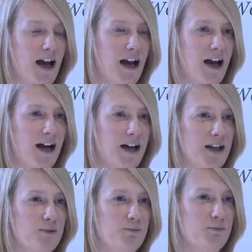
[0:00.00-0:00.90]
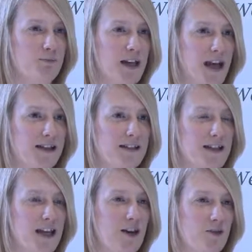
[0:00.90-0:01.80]
I began to
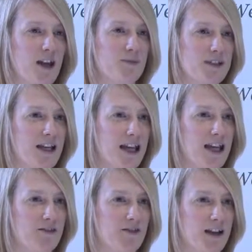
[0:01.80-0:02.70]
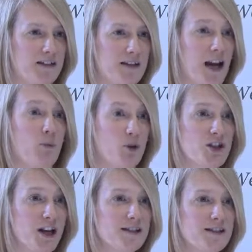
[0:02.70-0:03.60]
hear them saying things that I wish
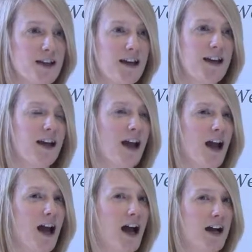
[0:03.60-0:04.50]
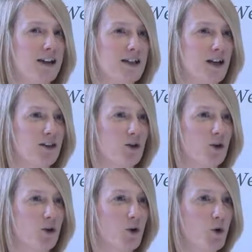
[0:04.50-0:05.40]
I could say, and I
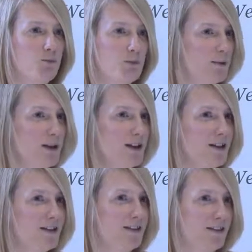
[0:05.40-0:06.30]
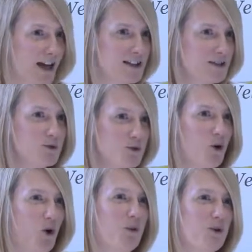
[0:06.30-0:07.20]
thought, oh, maybe that's what's
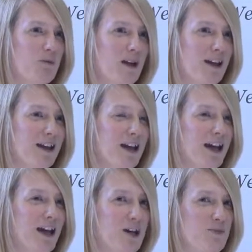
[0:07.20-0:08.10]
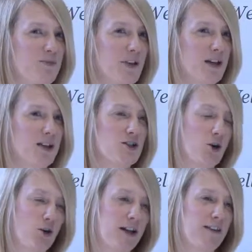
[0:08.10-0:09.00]
wrong with me. And in
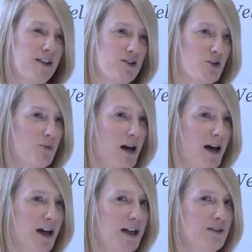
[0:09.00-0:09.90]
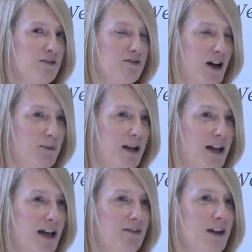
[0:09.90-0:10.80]
talking then to my
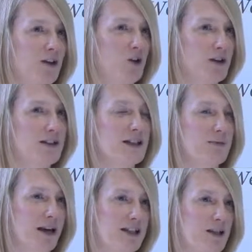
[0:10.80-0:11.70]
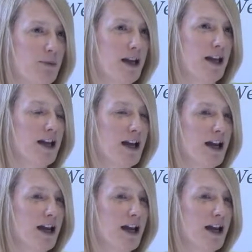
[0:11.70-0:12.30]
family and then going to see my GP,